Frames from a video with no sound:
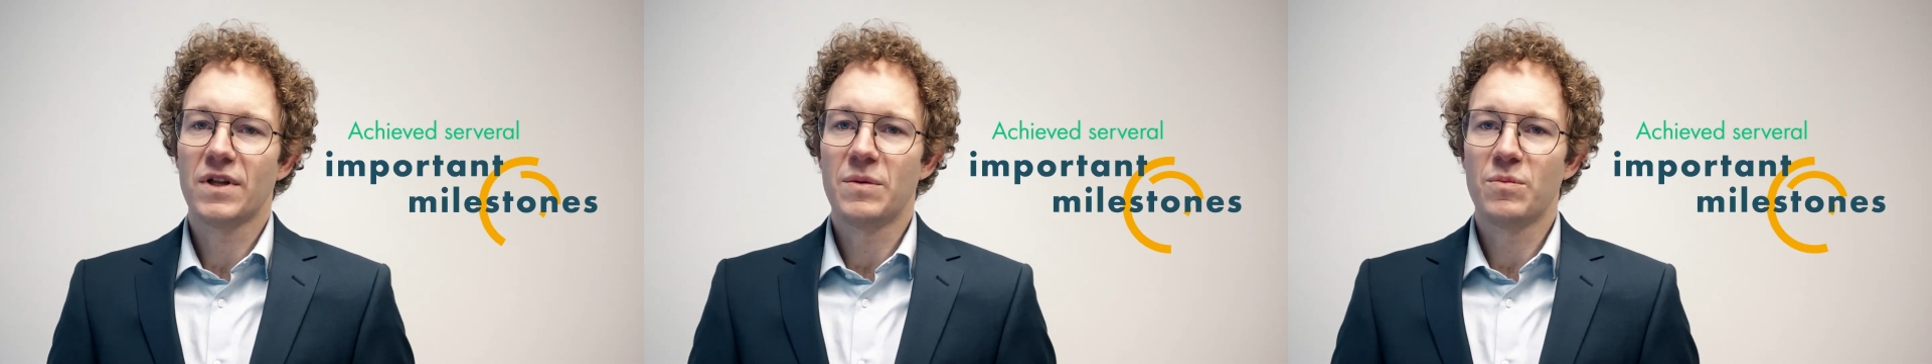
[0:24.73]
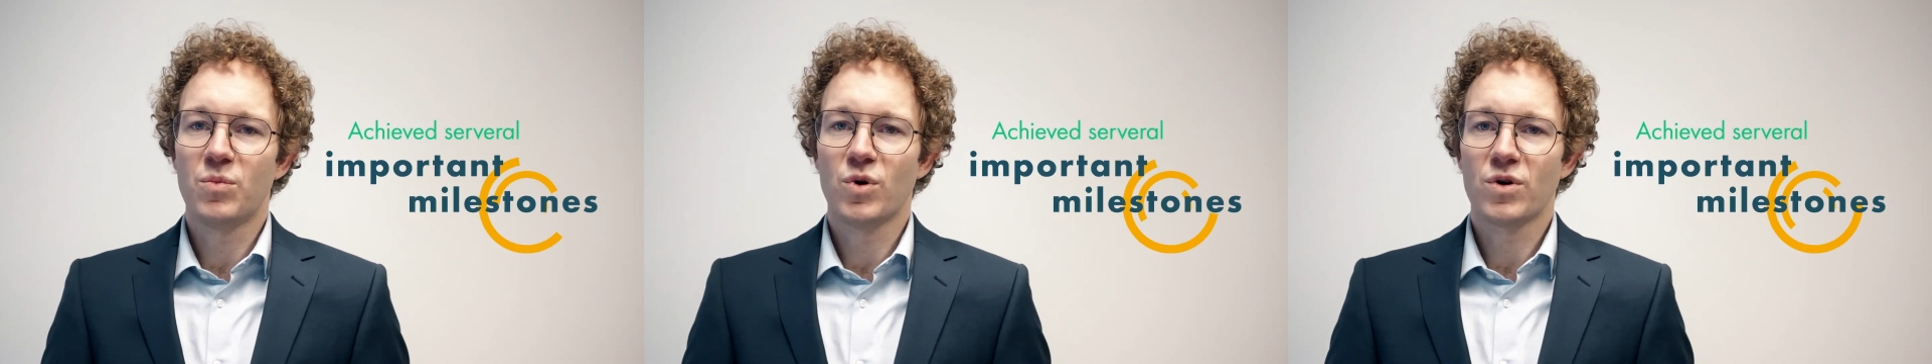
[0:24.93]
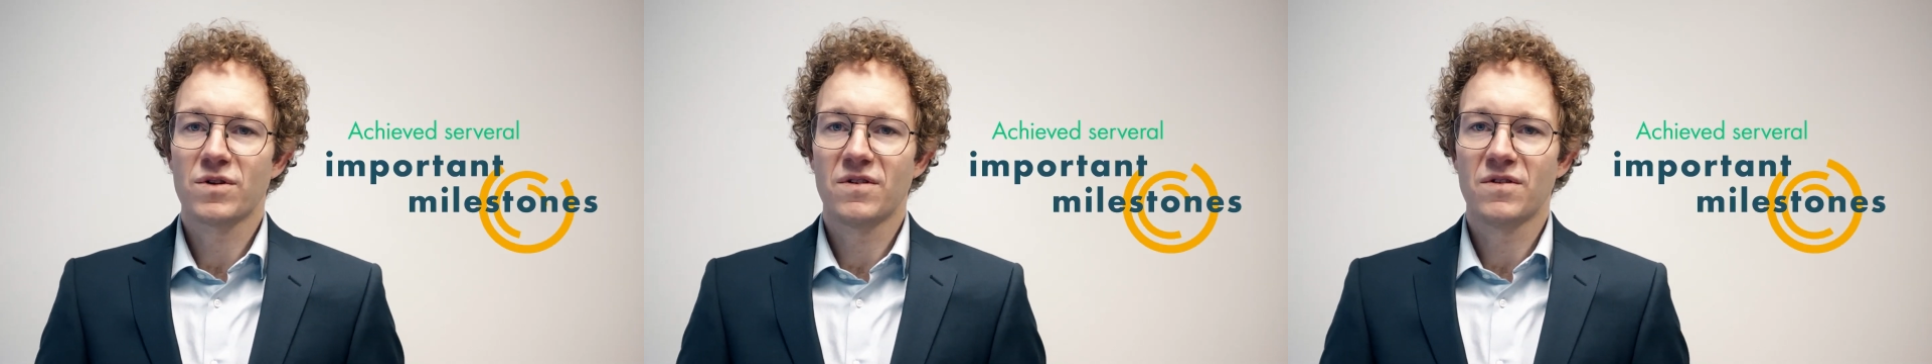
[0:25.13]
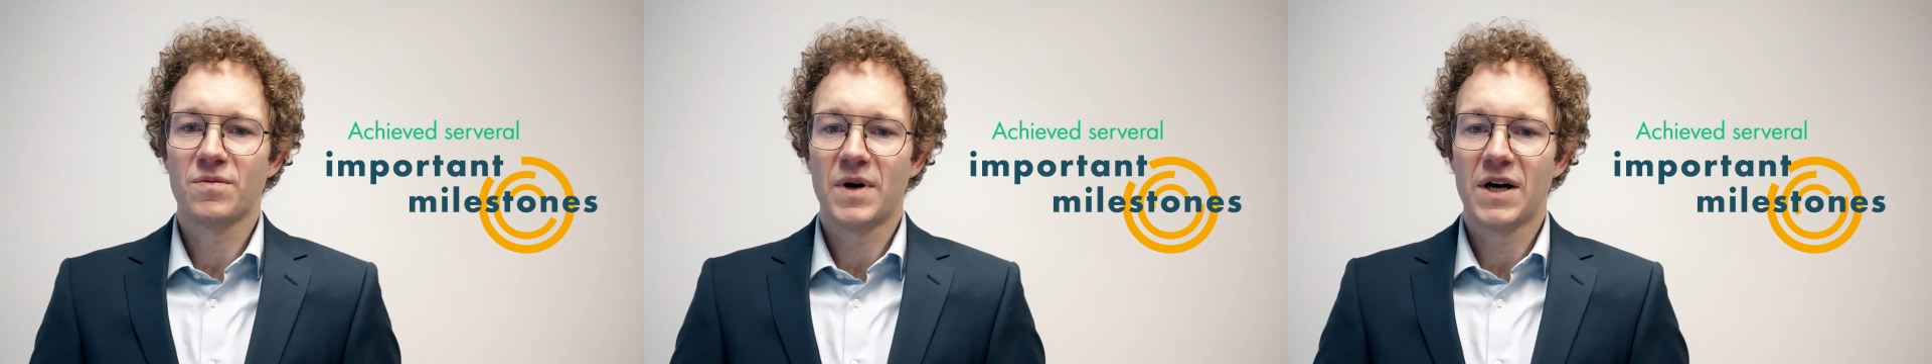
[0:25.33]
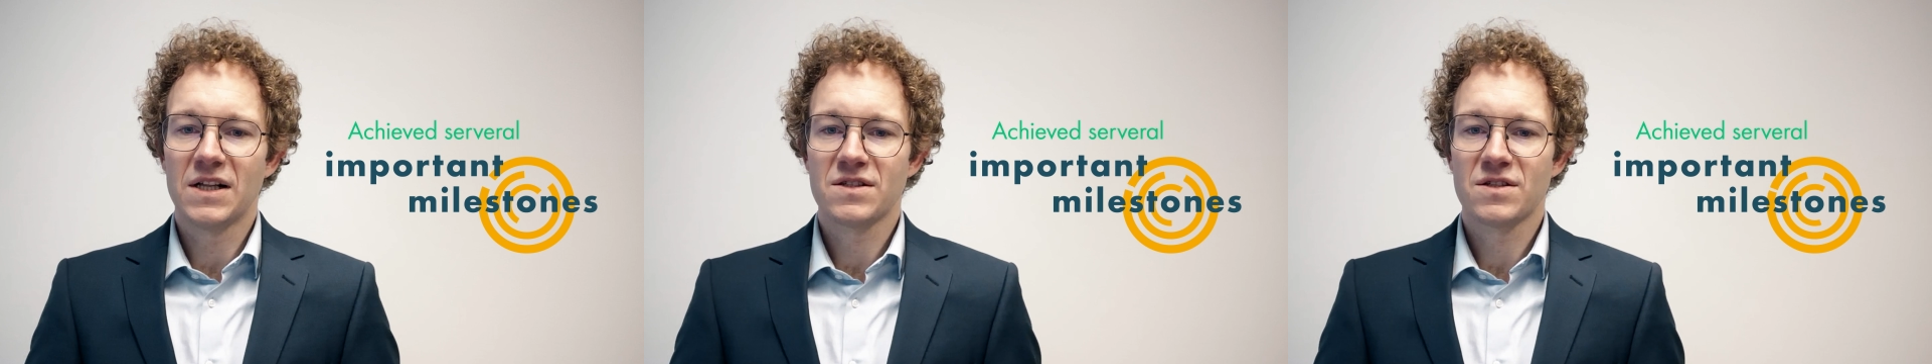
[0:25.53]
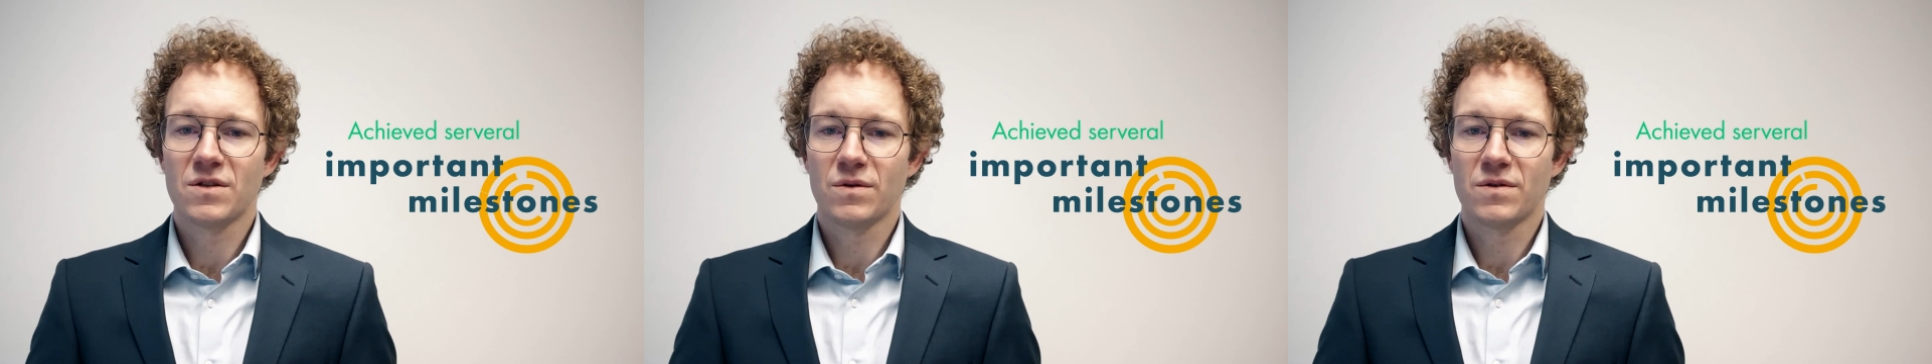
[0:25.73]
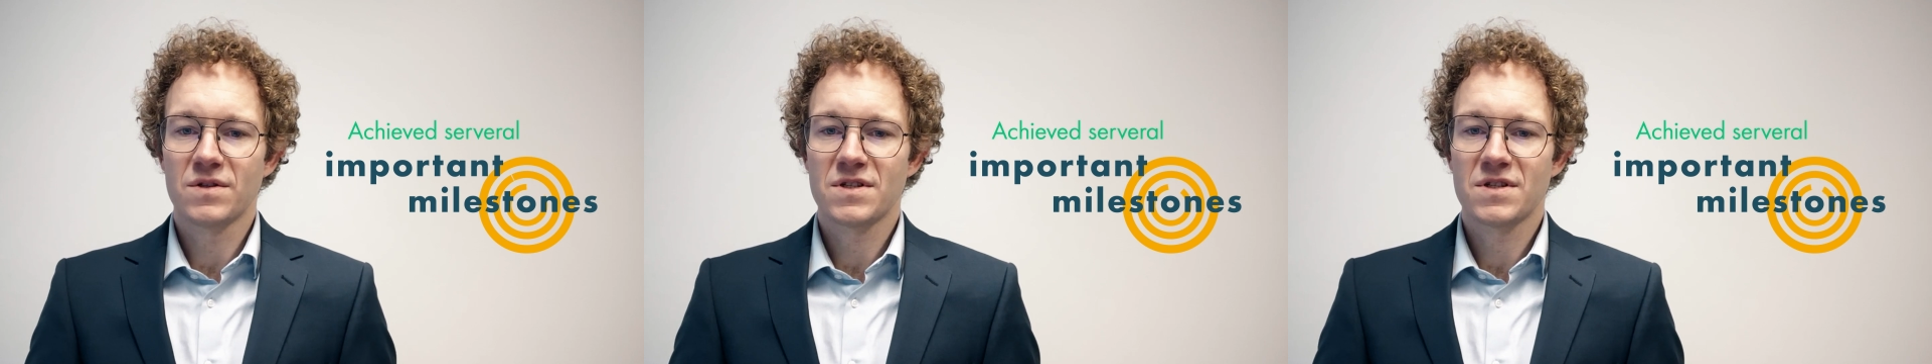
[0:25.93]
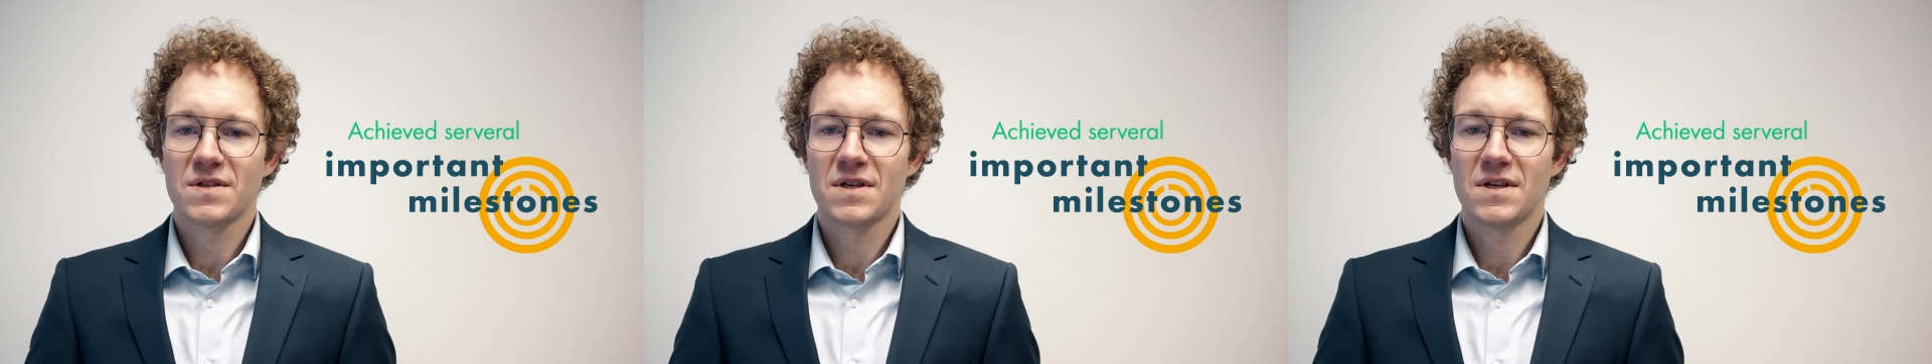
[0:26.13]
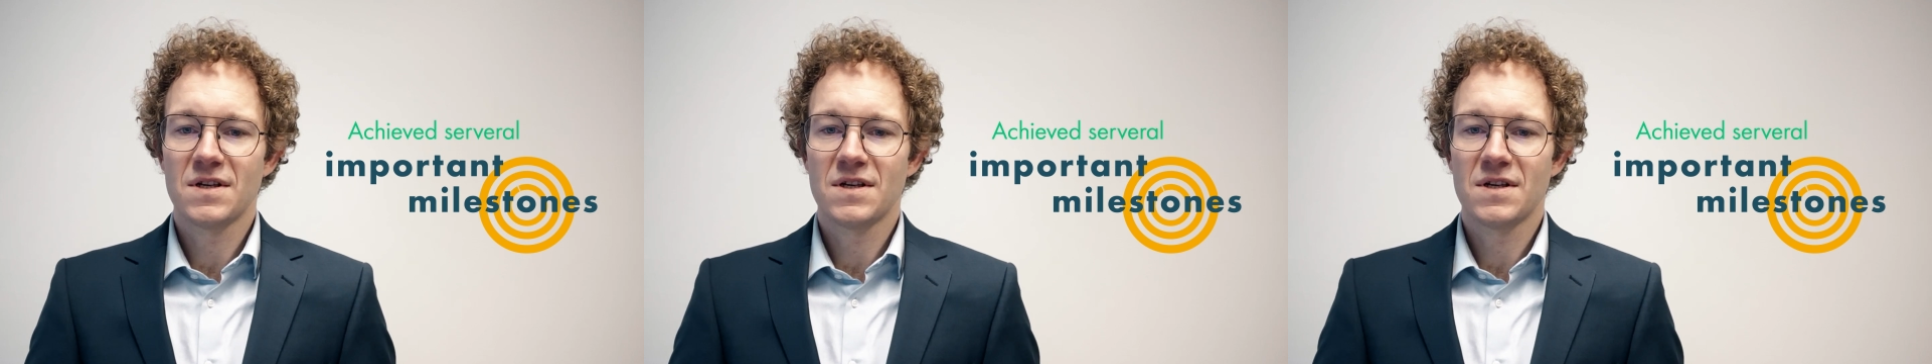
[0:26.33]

important milestones.